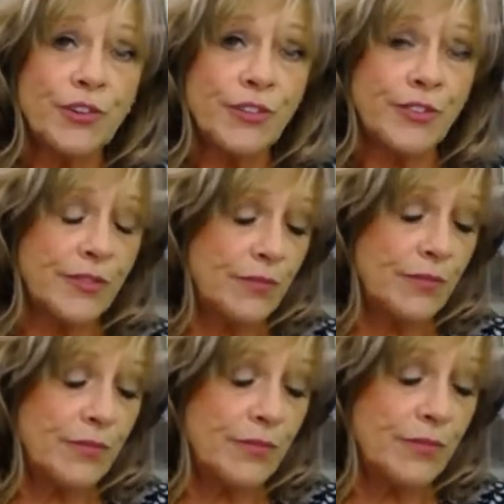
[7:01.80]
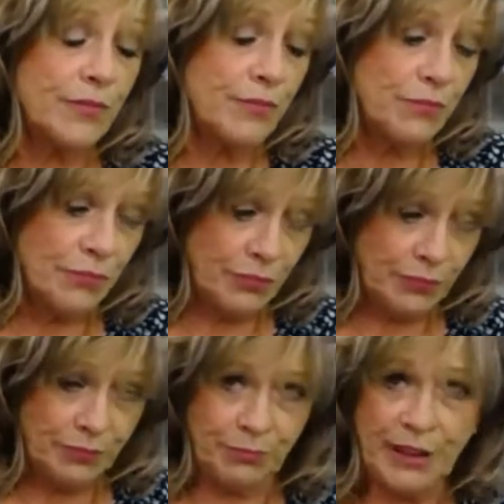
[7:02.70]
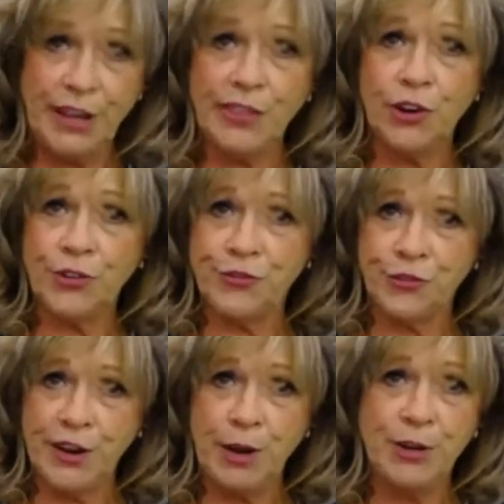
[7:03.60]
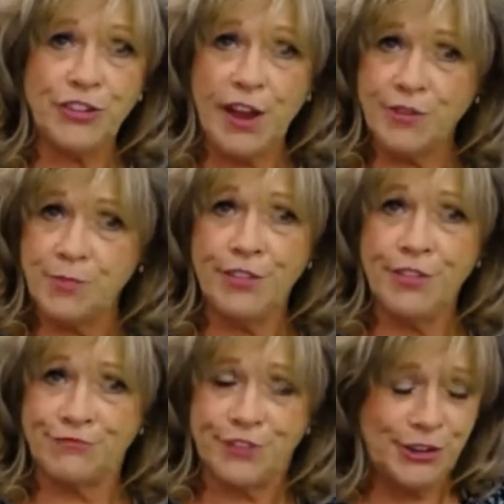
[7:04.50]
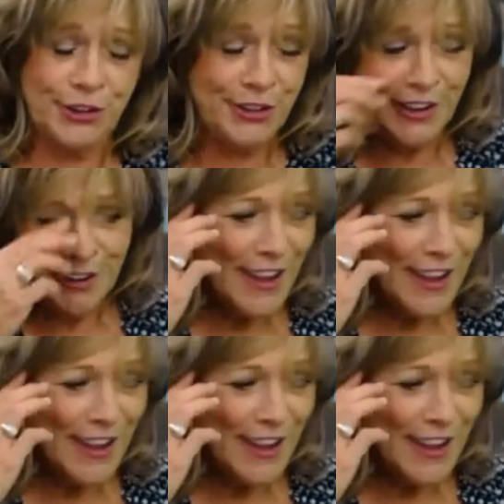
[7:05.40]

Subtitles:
Of course, being there is free, but you have to buy the food.